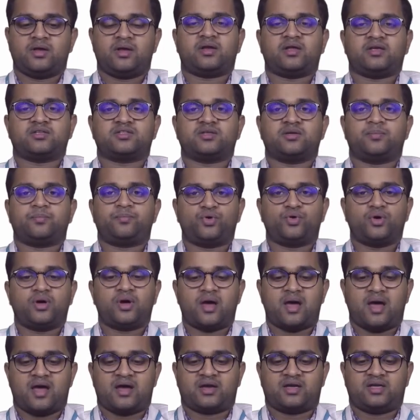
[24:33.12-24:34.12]
It has a
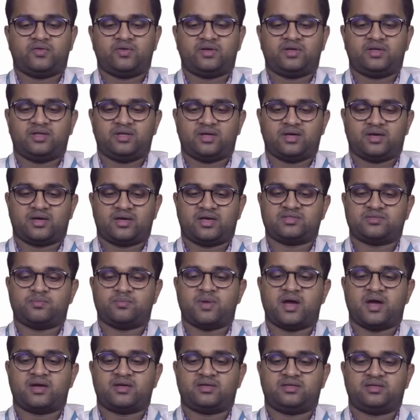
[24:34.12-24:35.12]
poor activity
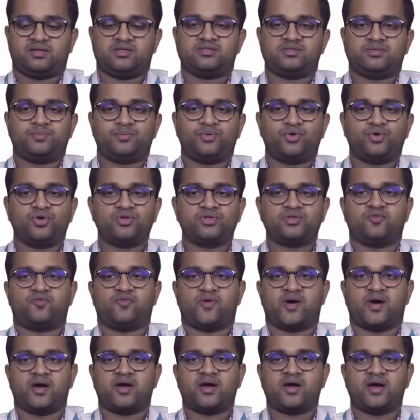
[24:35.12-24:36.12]
against bacterial spores,
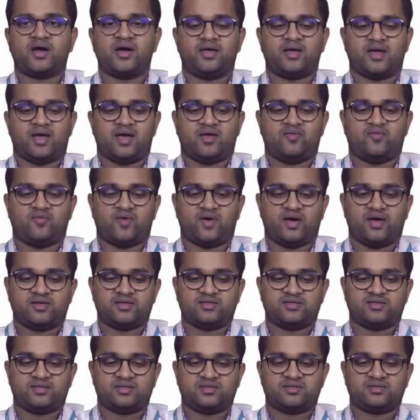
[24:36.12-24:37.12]
fungi and
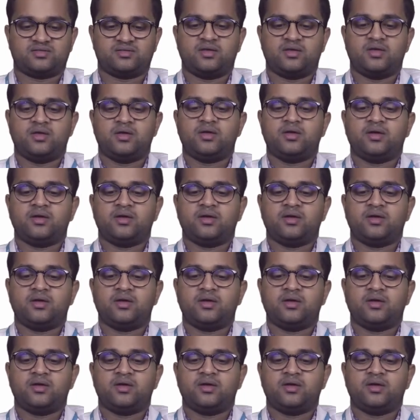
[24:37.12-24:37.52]
viruses.